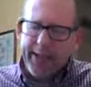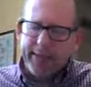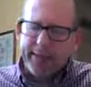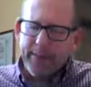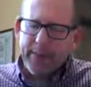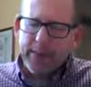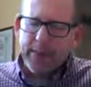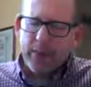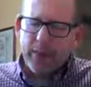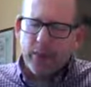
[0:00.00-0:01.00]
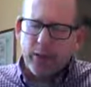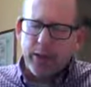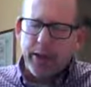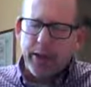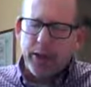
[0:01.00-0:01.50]
um, and just,
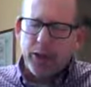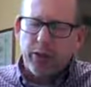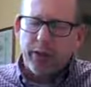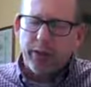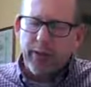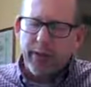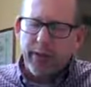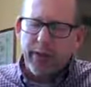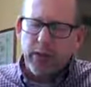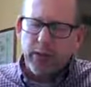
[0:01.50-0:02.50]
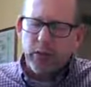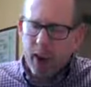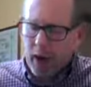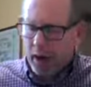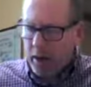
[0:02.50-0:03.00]
Lord, assure them that, that
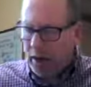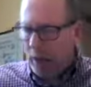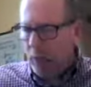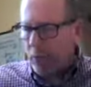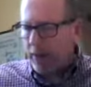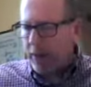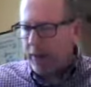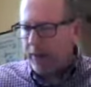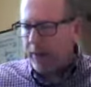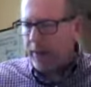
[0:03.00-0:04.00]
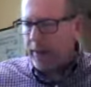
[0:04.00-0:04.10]
you are, are with them.